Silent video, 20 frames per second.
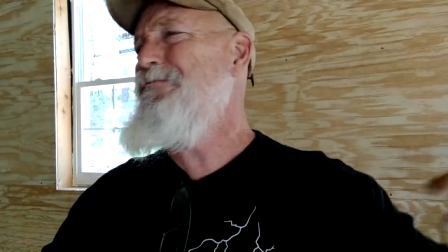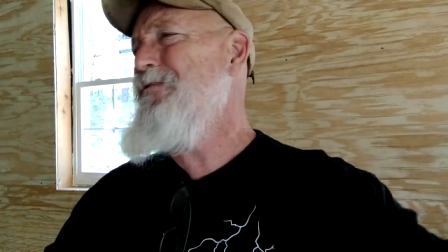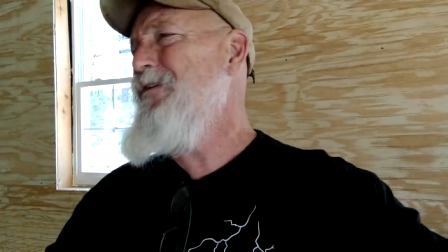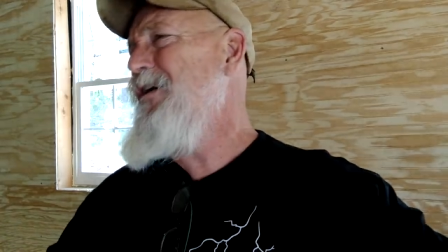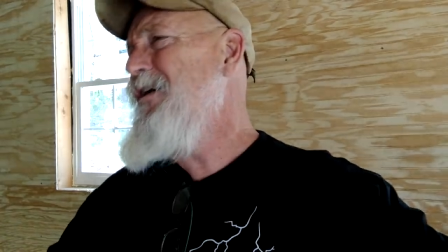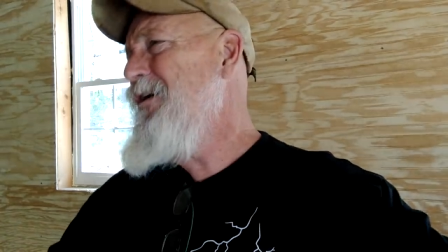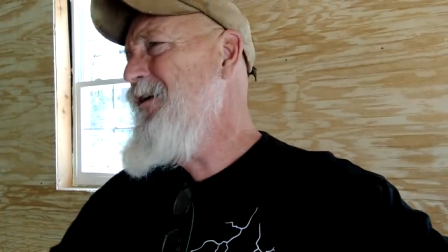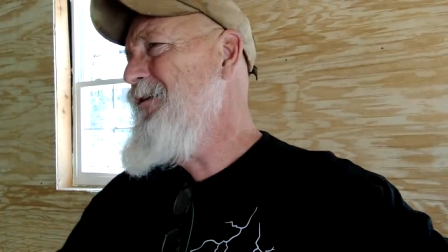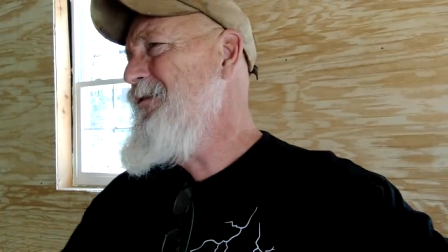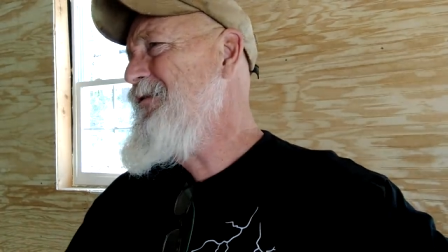
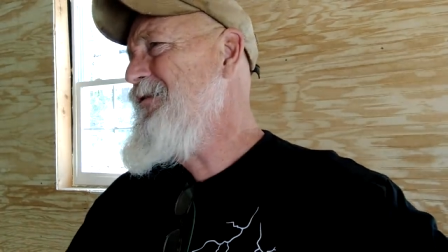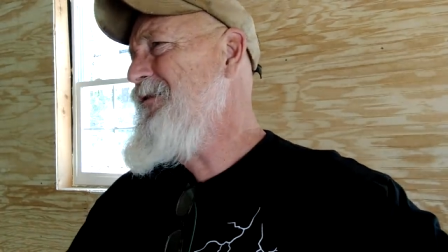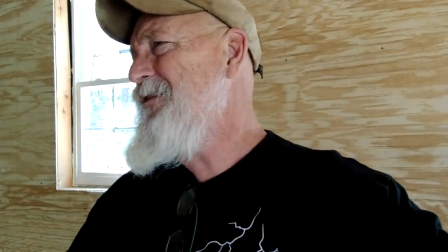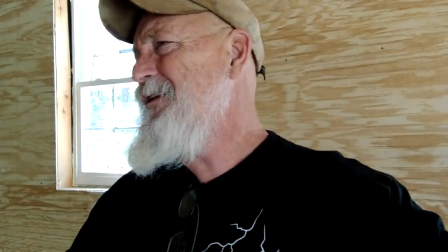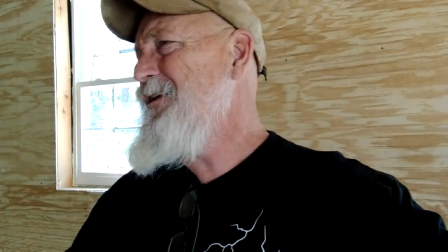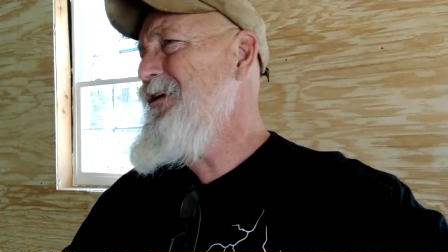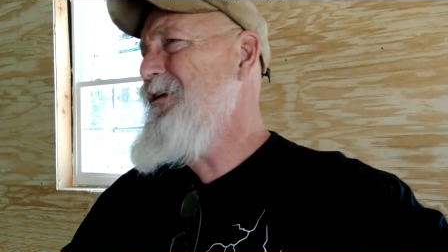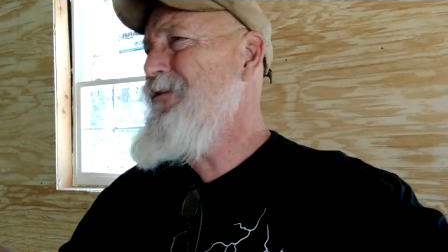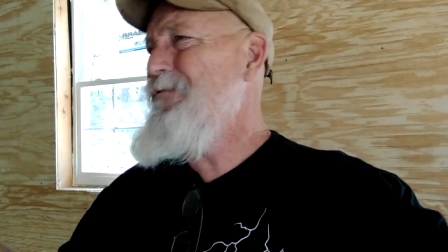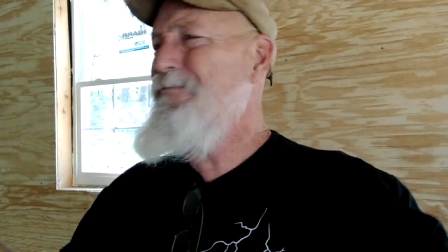long
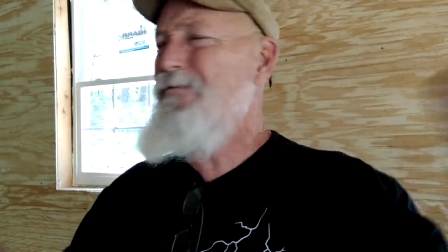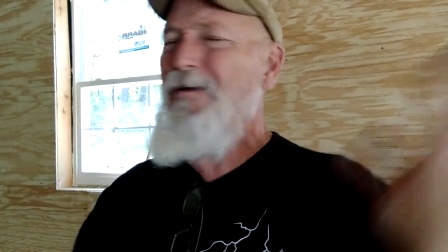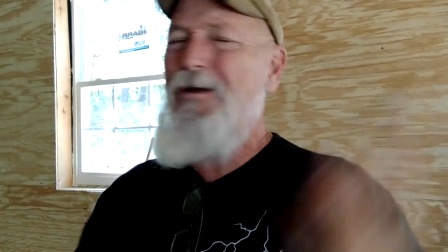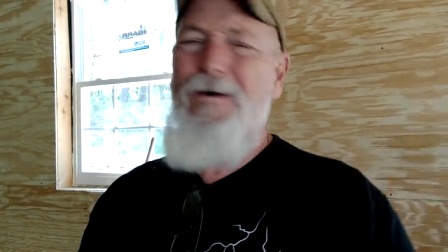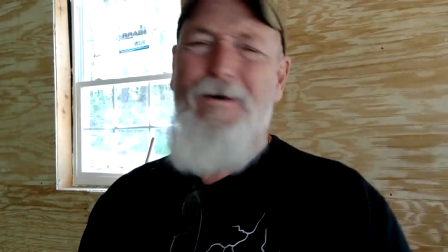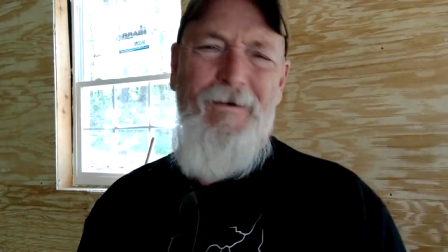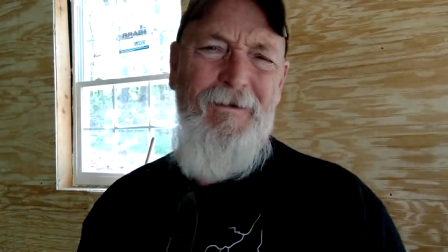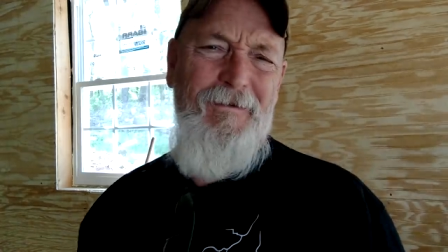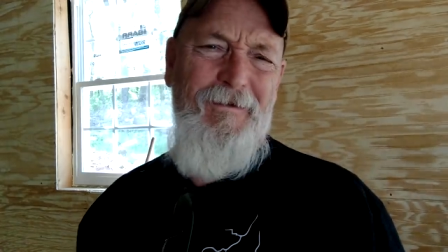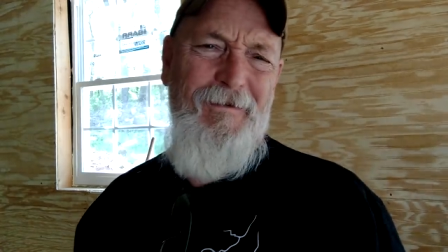sleeve,
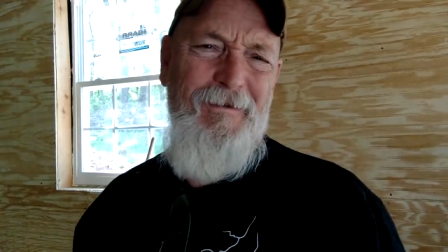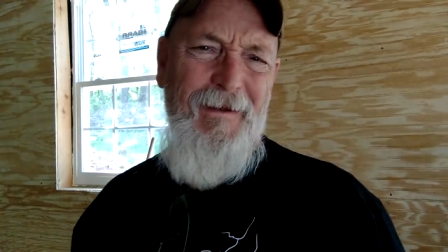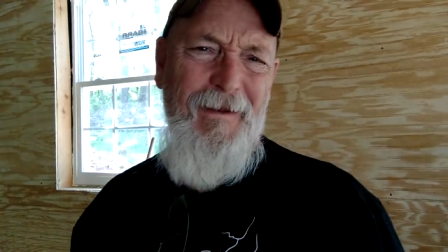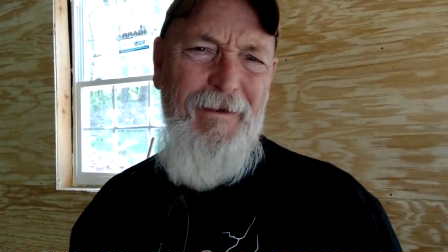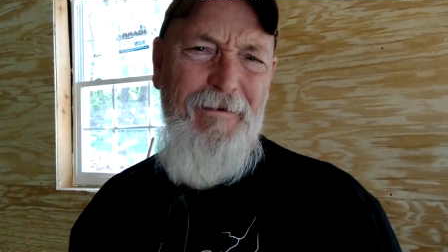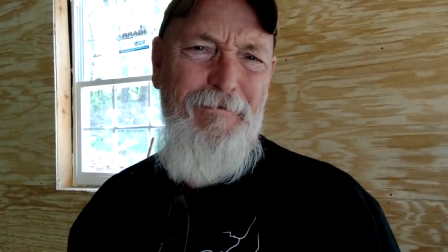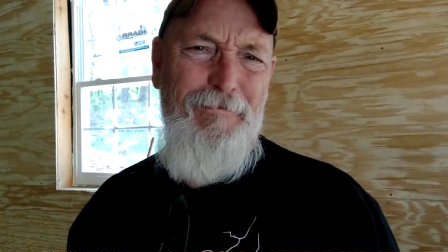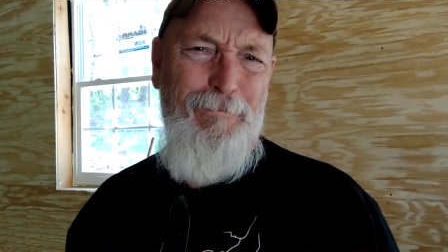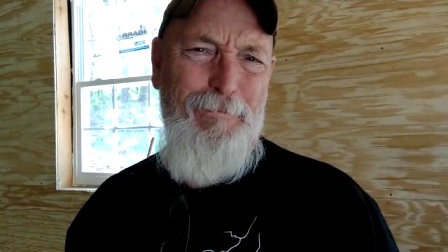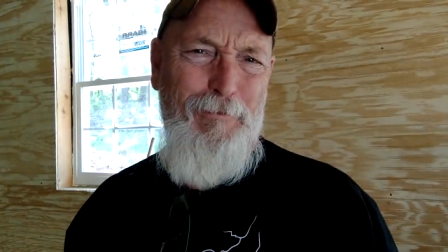long
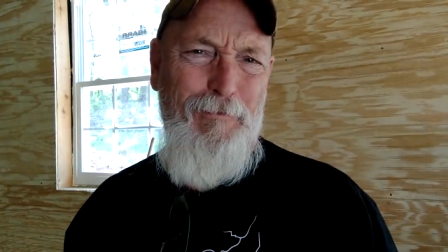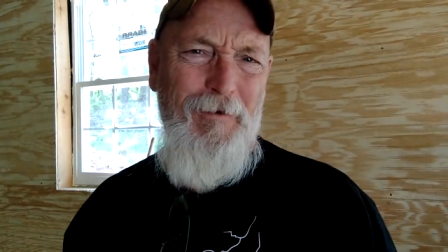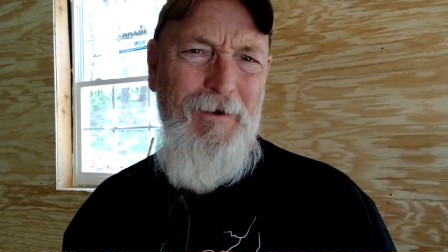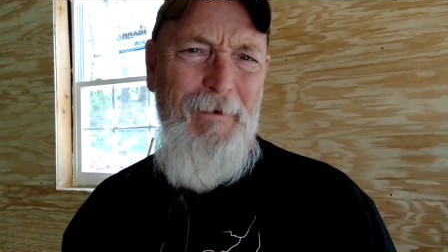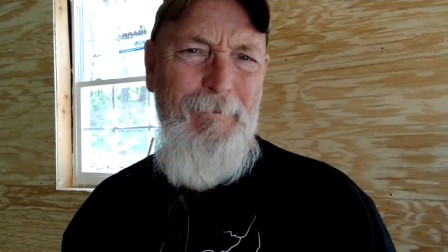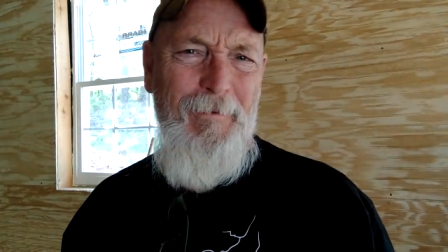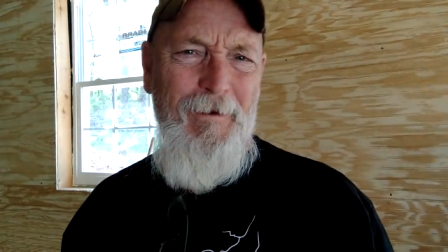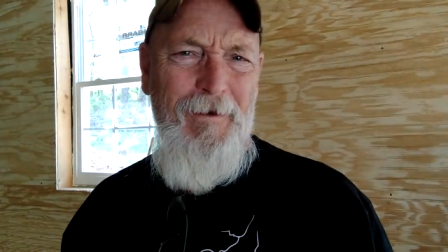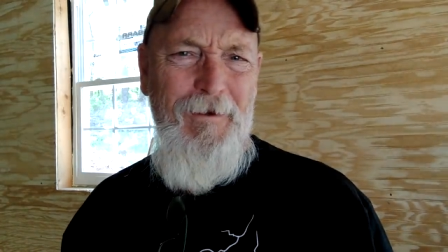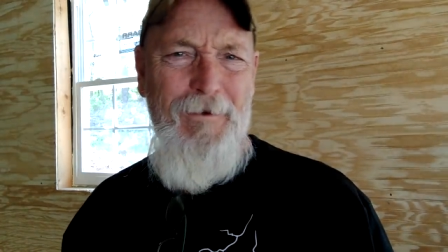sleeve
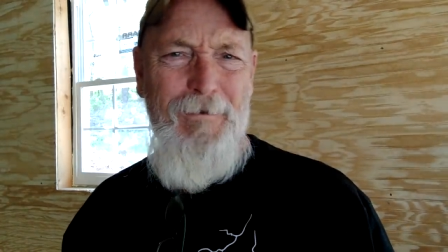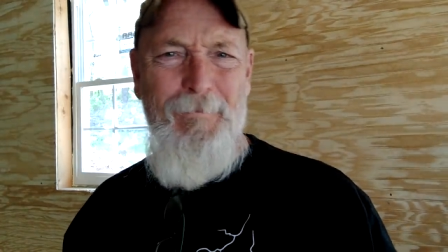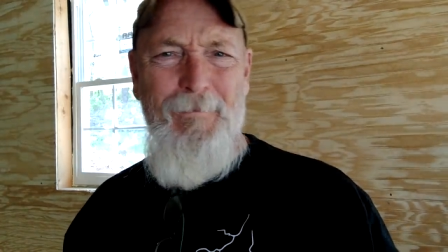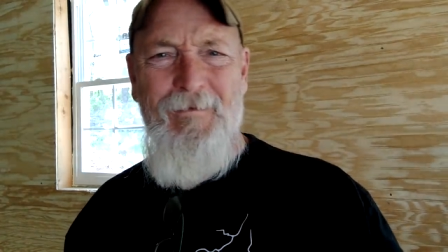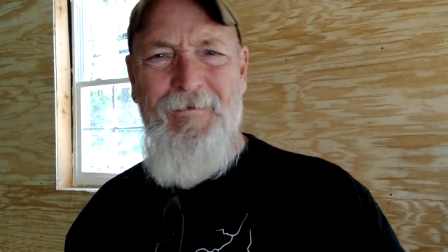premium.